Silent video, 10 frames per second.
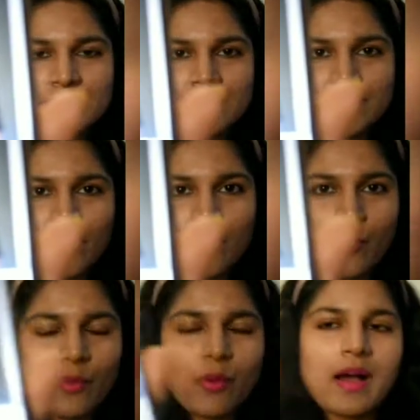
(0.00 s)

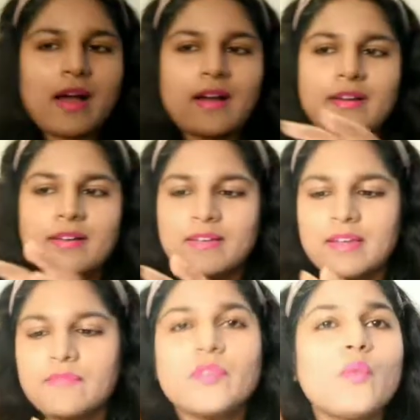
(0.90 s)
So
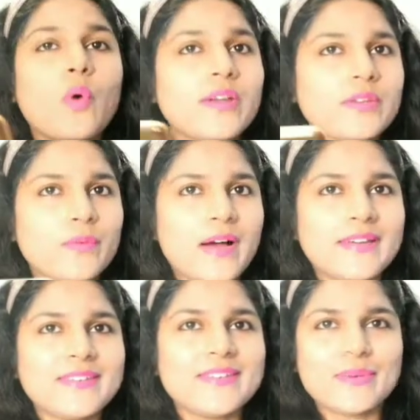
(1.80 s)
if you want
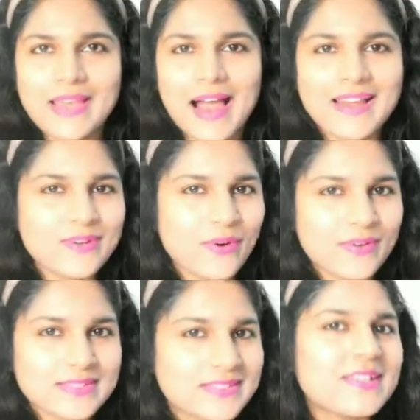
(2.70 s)
one you can
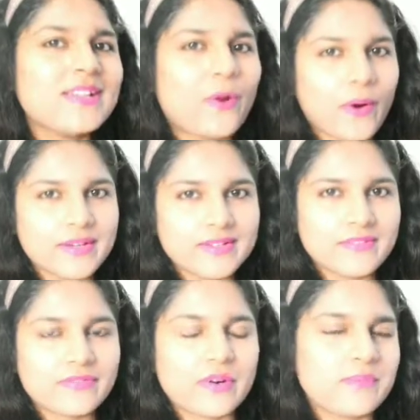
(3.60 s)
still order
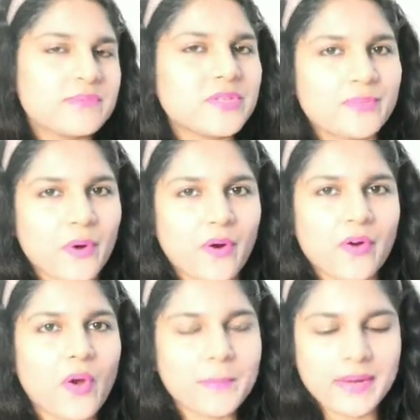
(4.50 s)
from
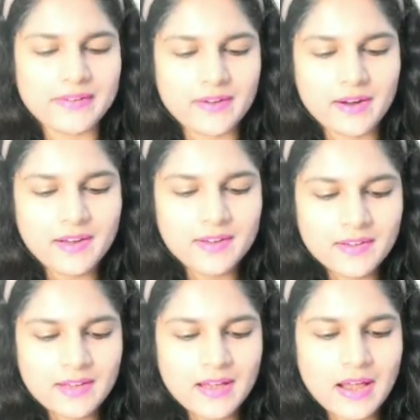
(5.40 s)
Jabong or Myntra
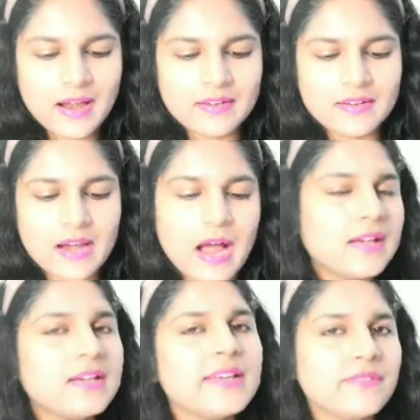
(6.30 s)
and I'll
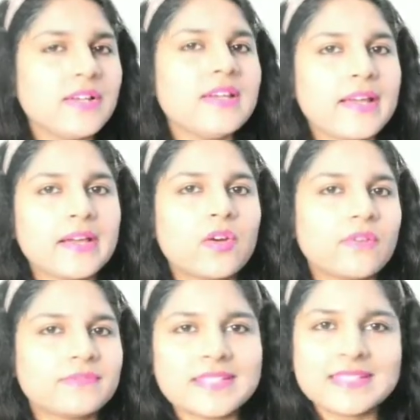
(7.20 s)
leave a link
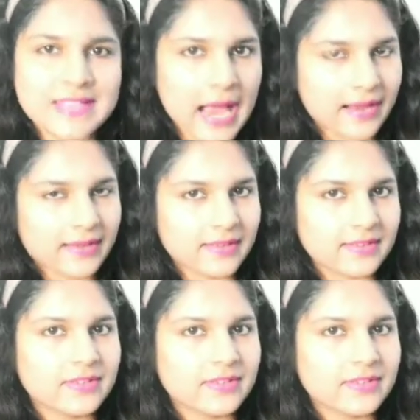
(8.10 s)
of this jacket